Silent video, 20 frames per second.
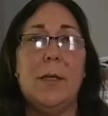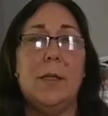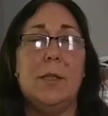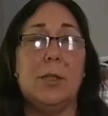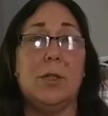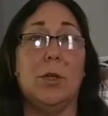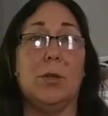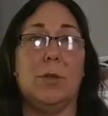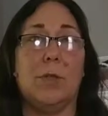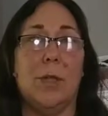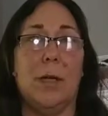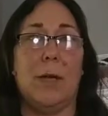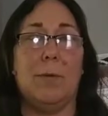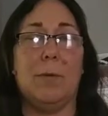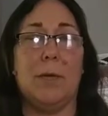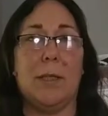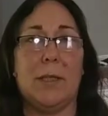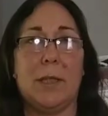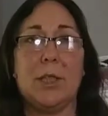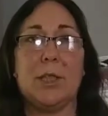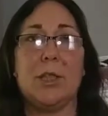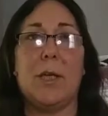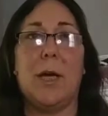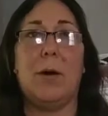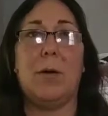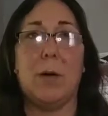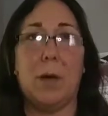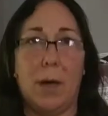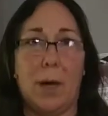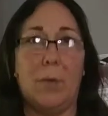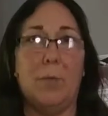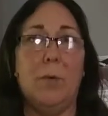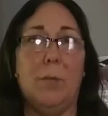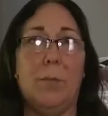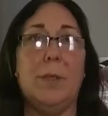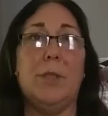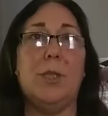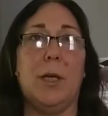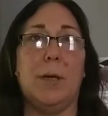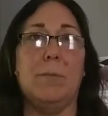So today when I take a shower, I will
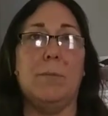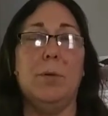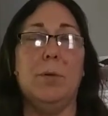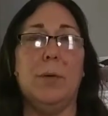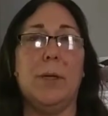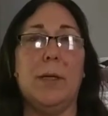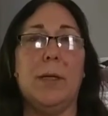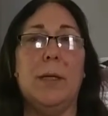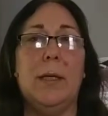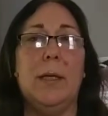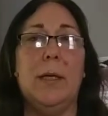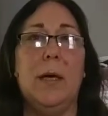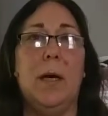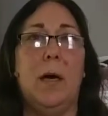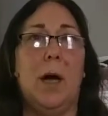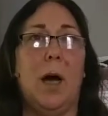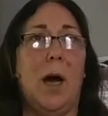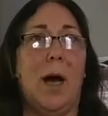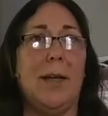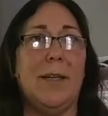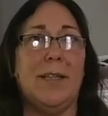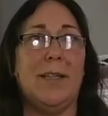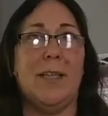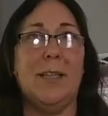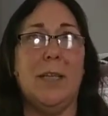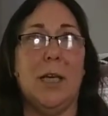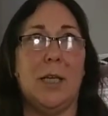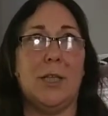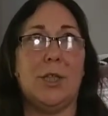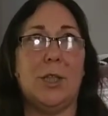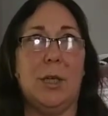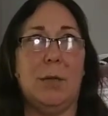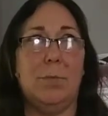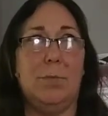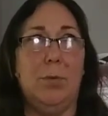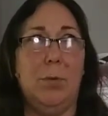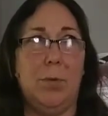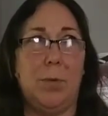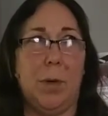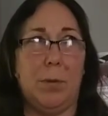be shampooing. I did not
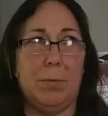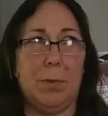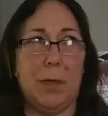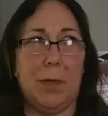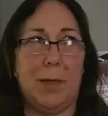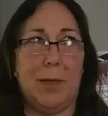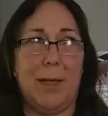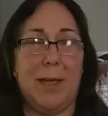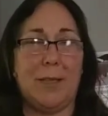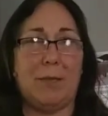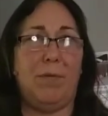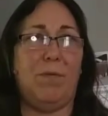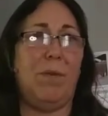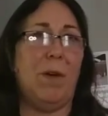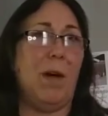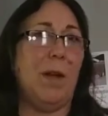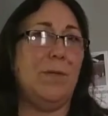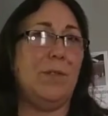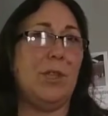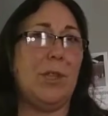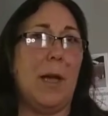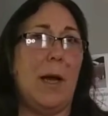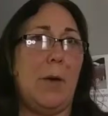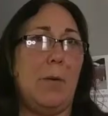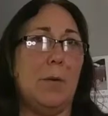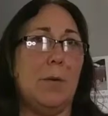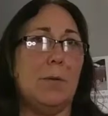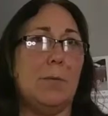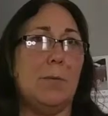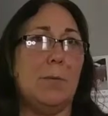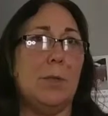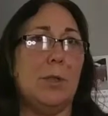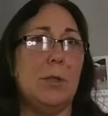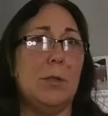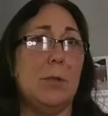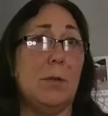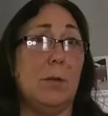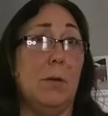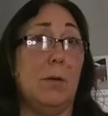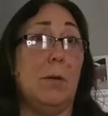shampoo probably the last 5 showers, which
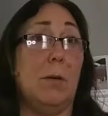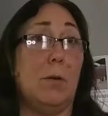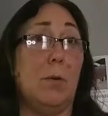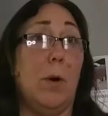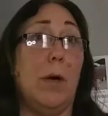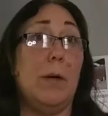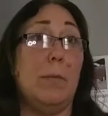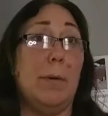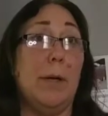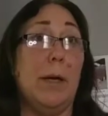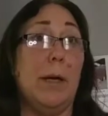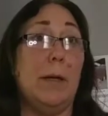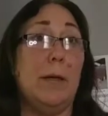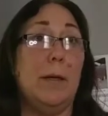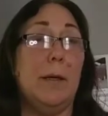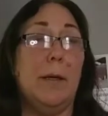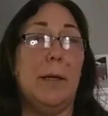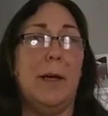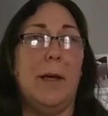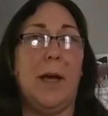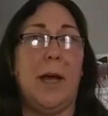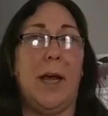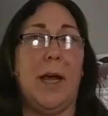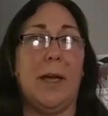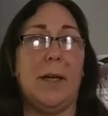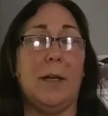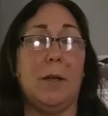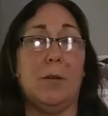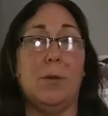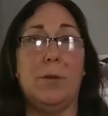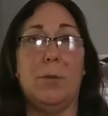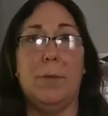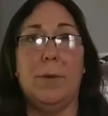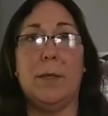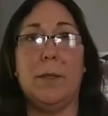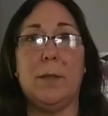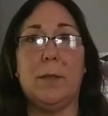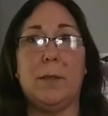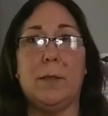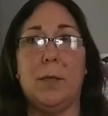is quite a bit. And a little
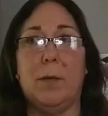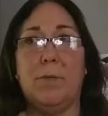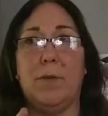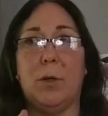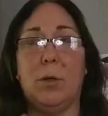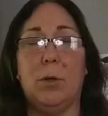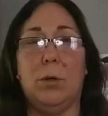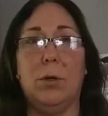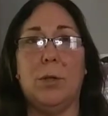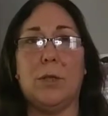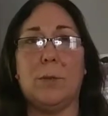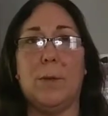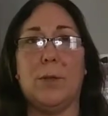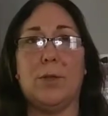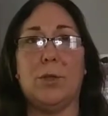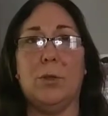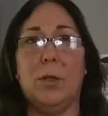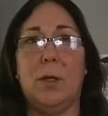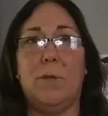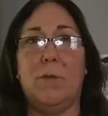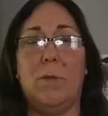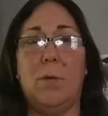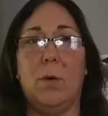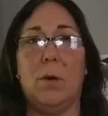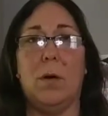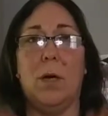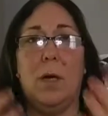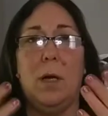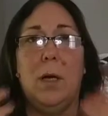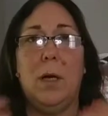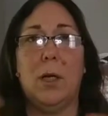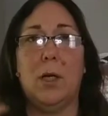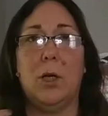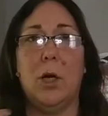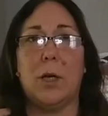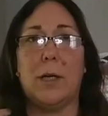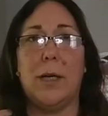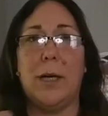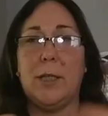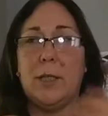bit difficult, especially for
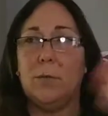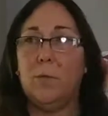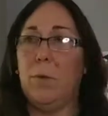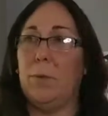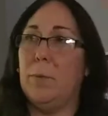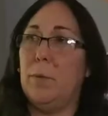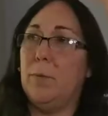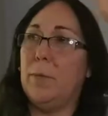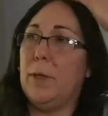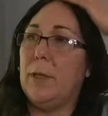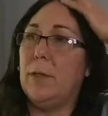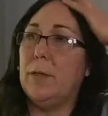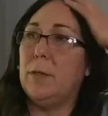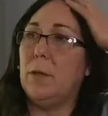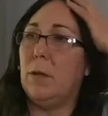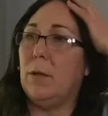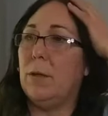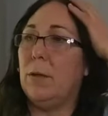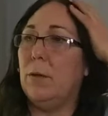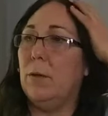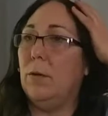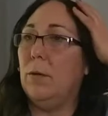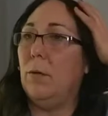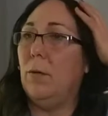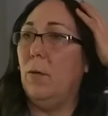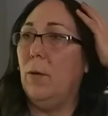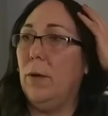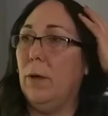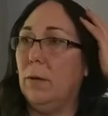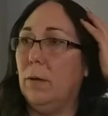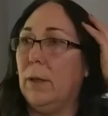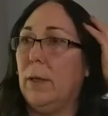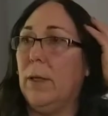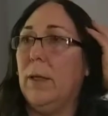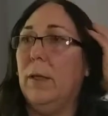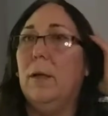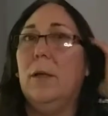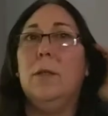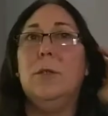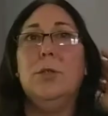Caucasian women, because the
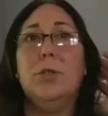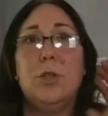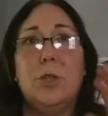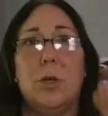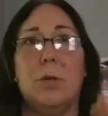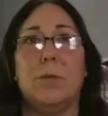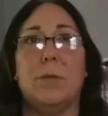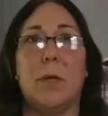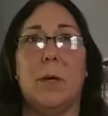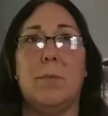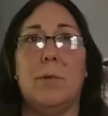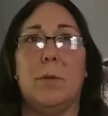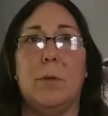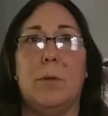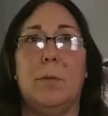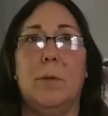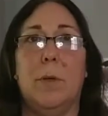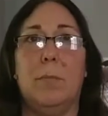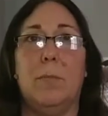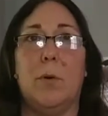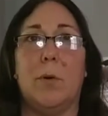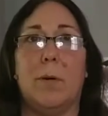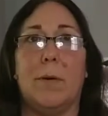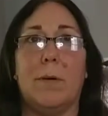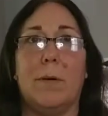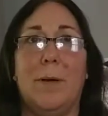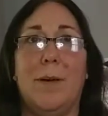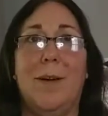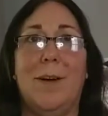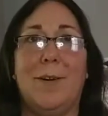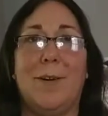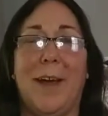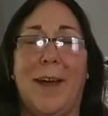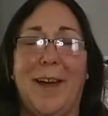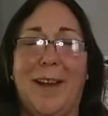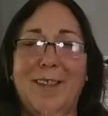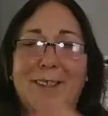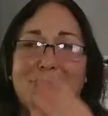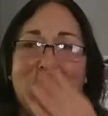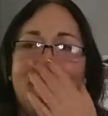oily shows up a little bit more.
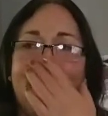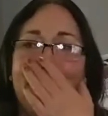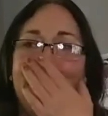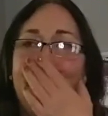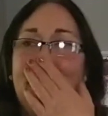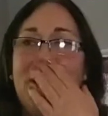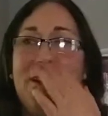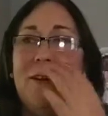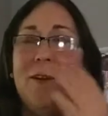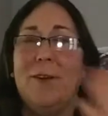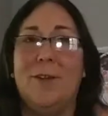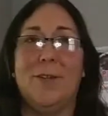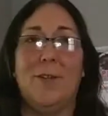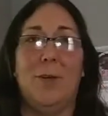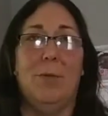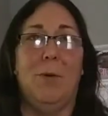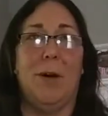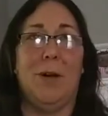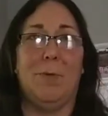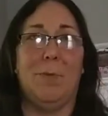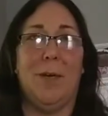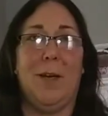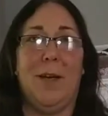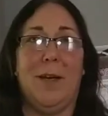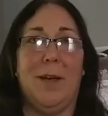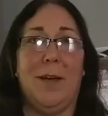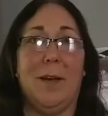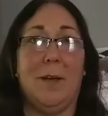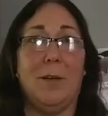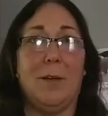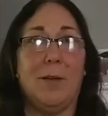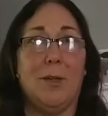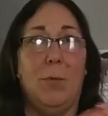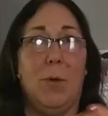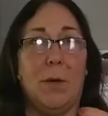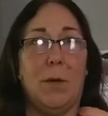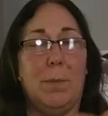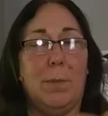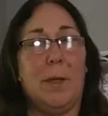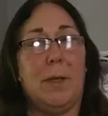Okay, so you want to
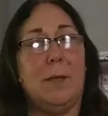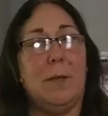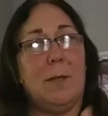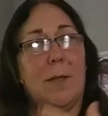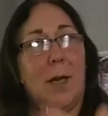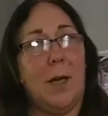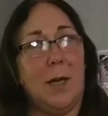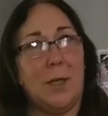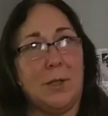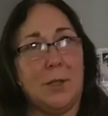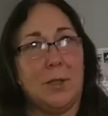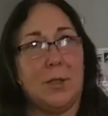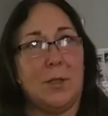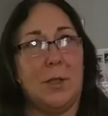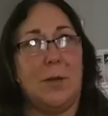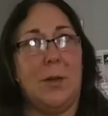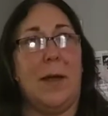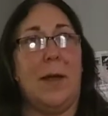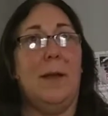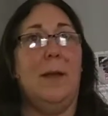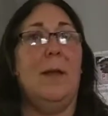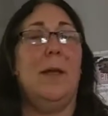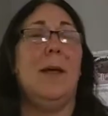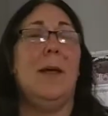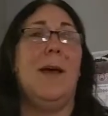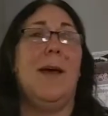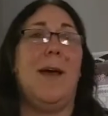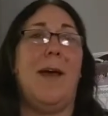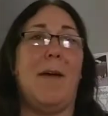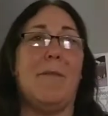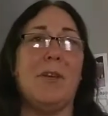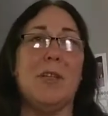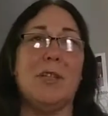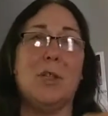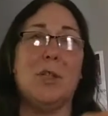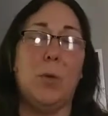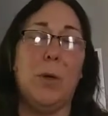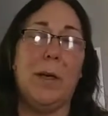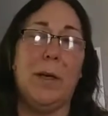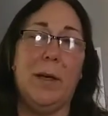be conscious of that. Having
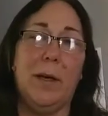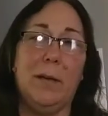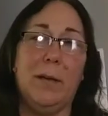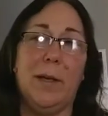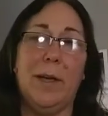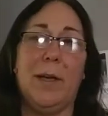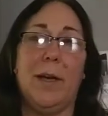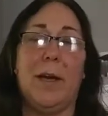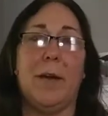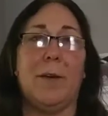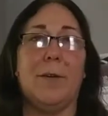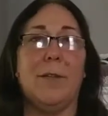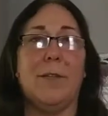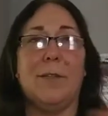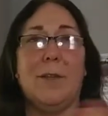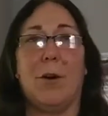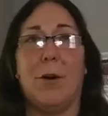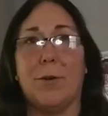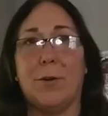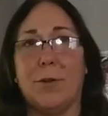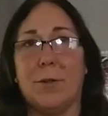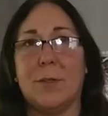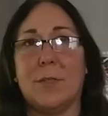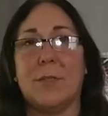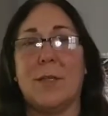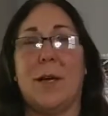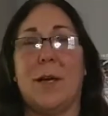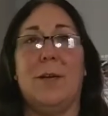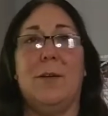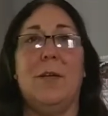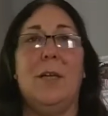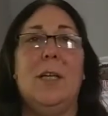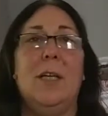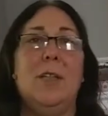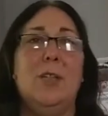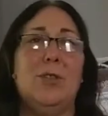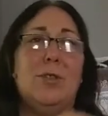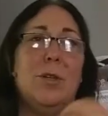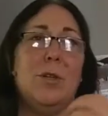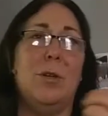squeaky clean hair is harder to style,
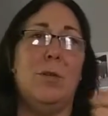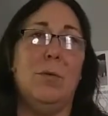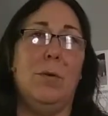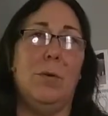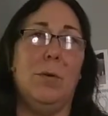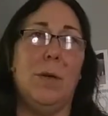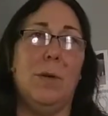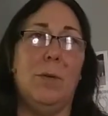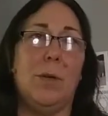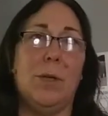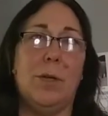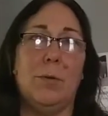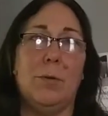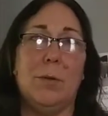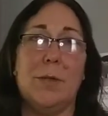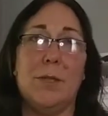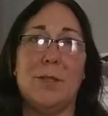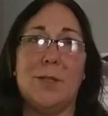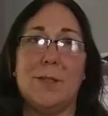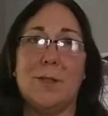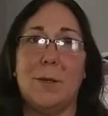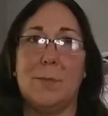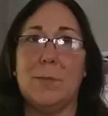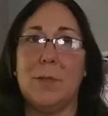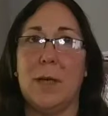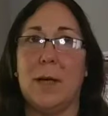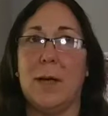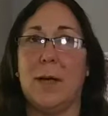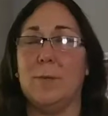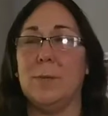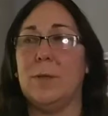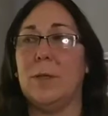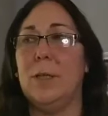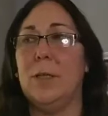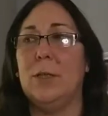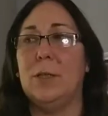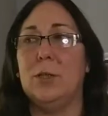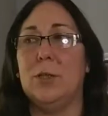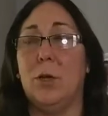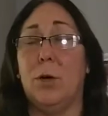so you only want to do it sometimes.
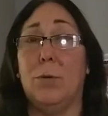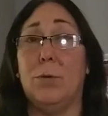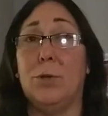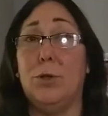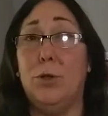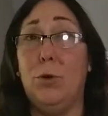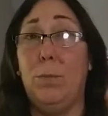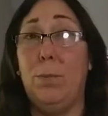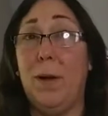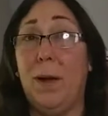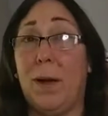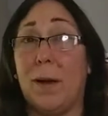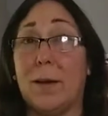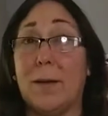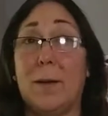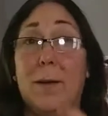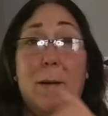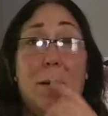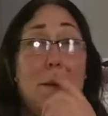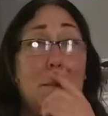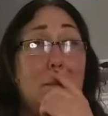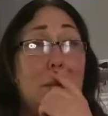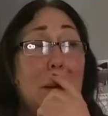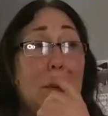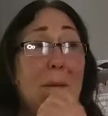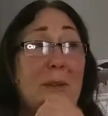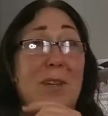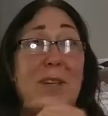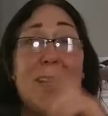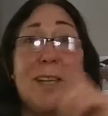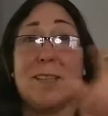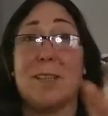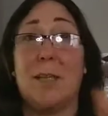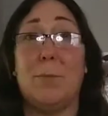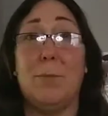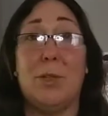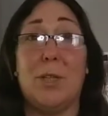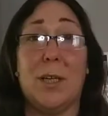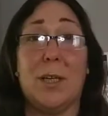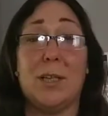So you pick. Maybe the next
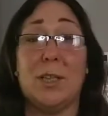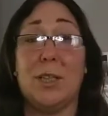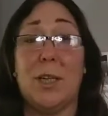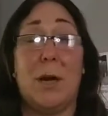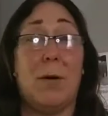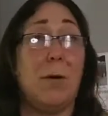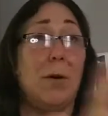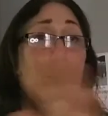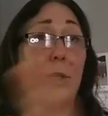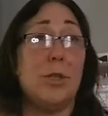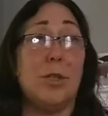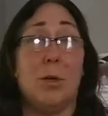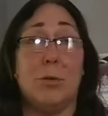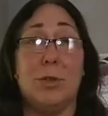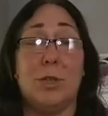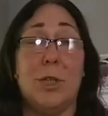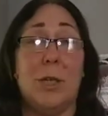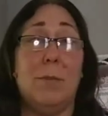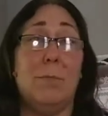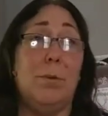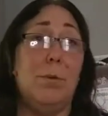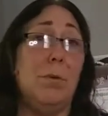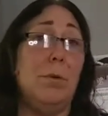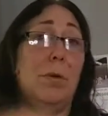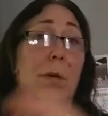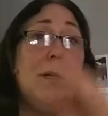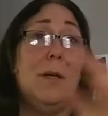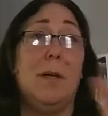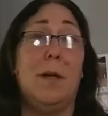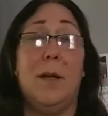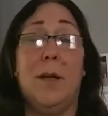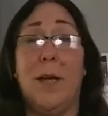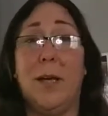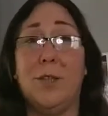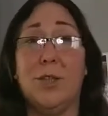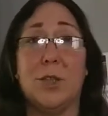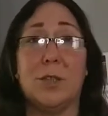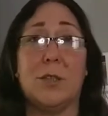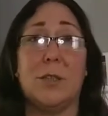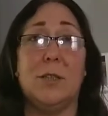time you take a shower, don't shampoo
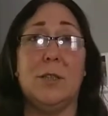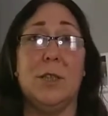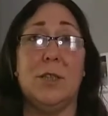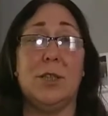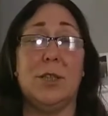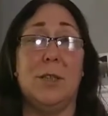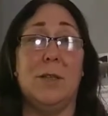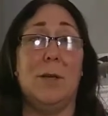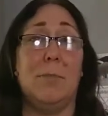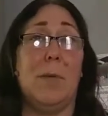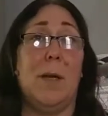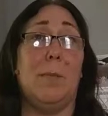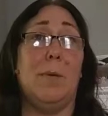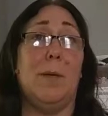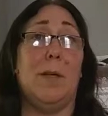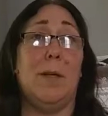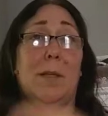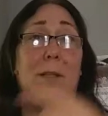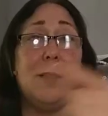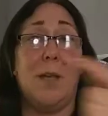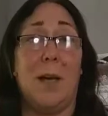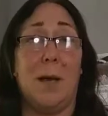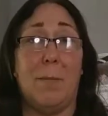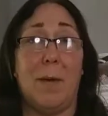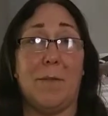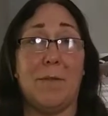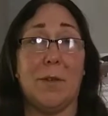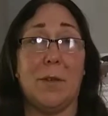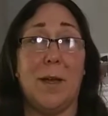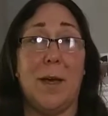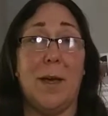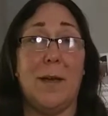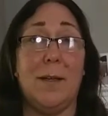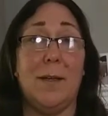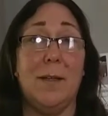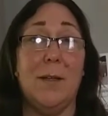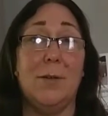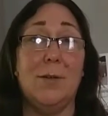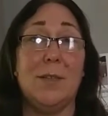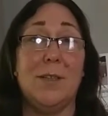and just condition, and maybe the time after that,
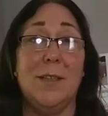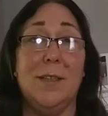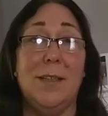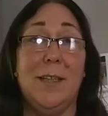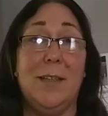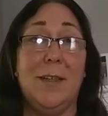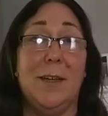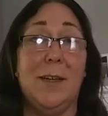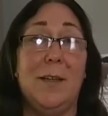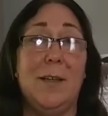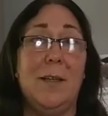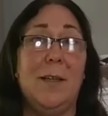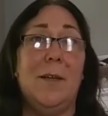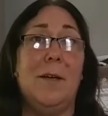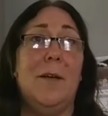hello Selena,